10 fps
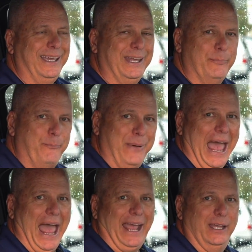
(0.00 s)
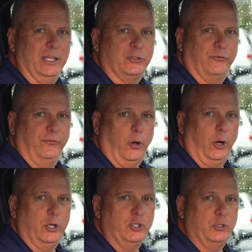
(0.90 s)
and back as
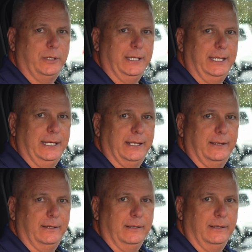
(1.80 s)
far as you can get it.